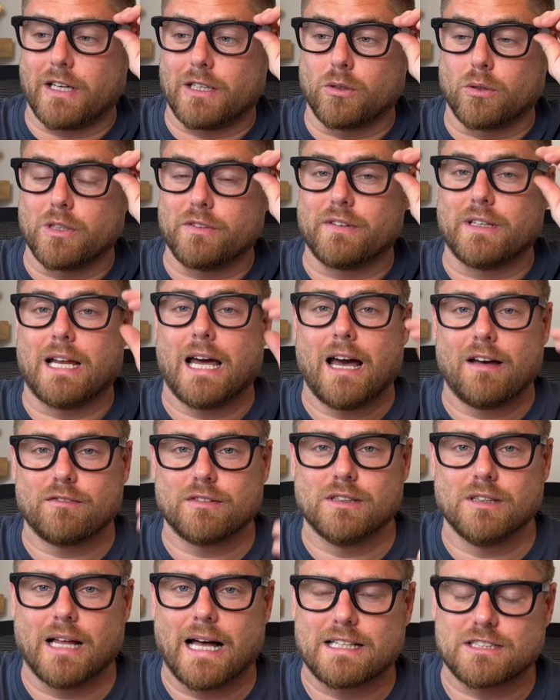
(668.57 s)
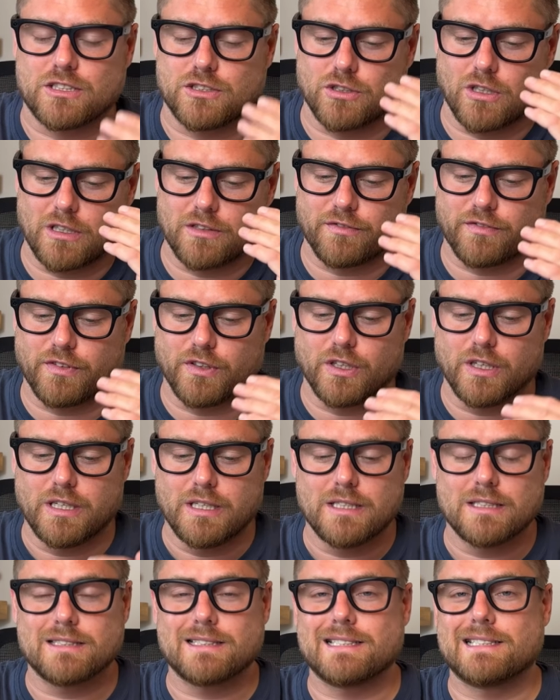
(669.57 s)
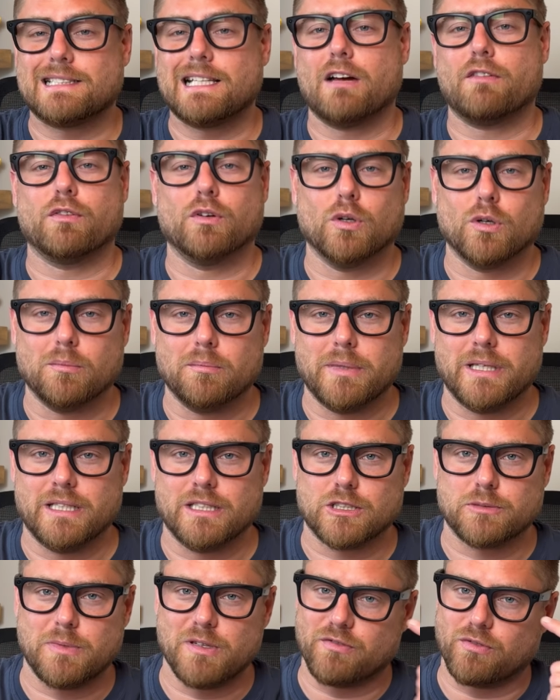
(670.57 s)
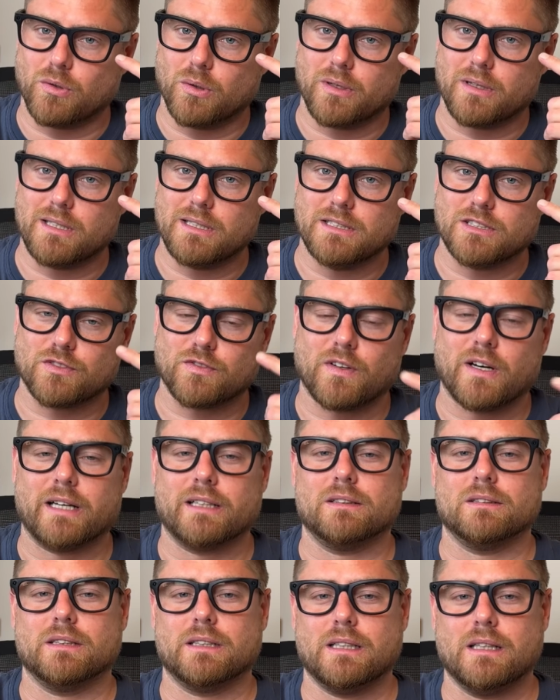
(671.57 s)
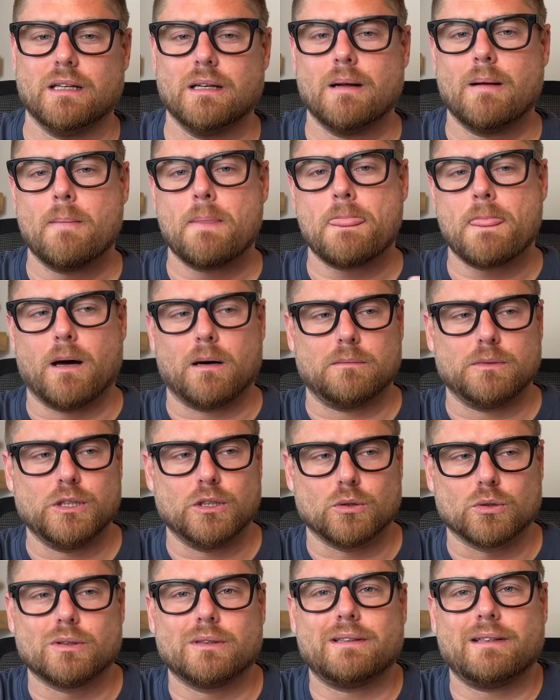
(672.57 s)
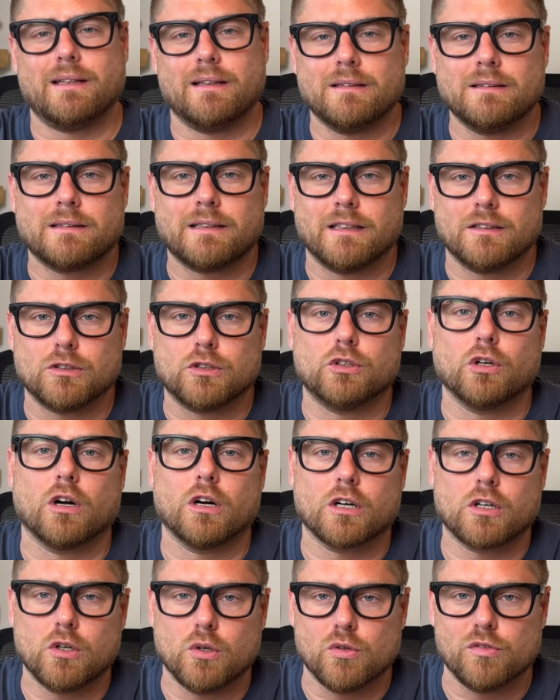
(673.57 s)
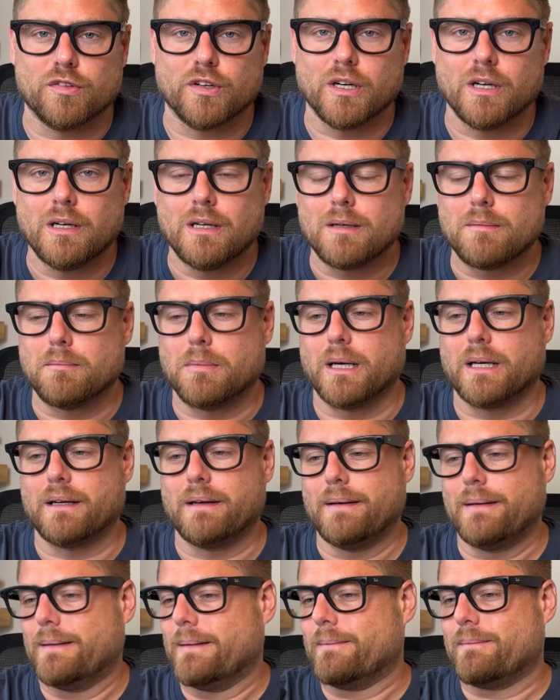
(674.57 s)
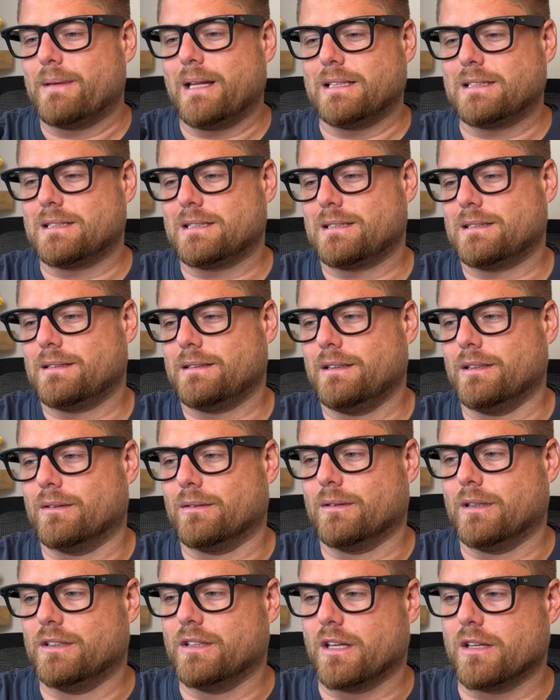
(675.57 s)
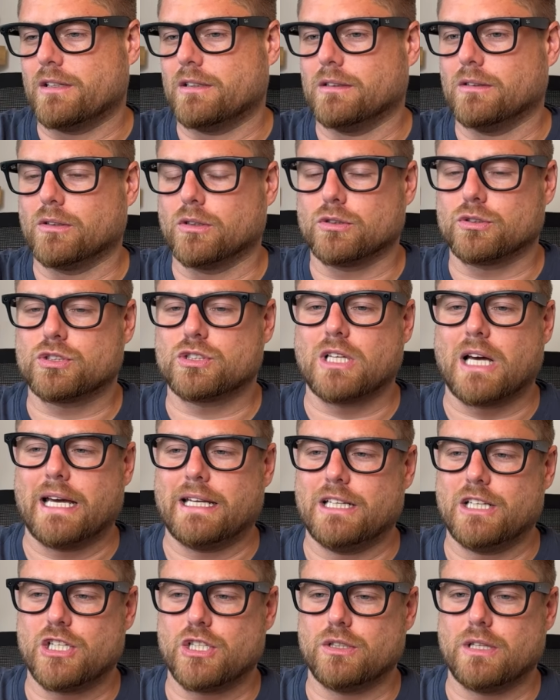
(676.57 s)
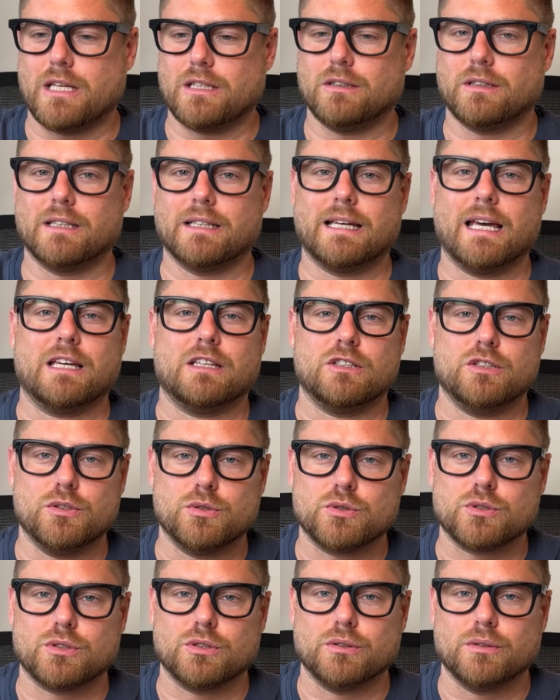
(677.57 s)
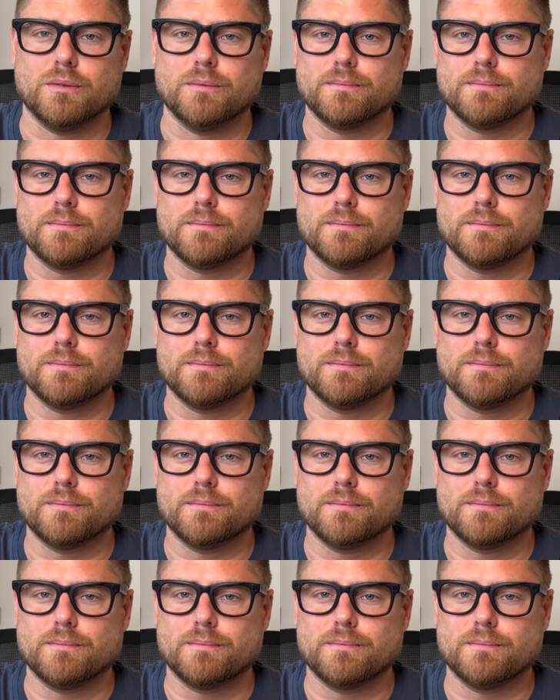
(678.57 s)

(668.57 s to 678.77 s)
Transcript: I don't even have glasses on for several minutes before these finally, tint and dark over. But that's, another little side issue that you can get used to.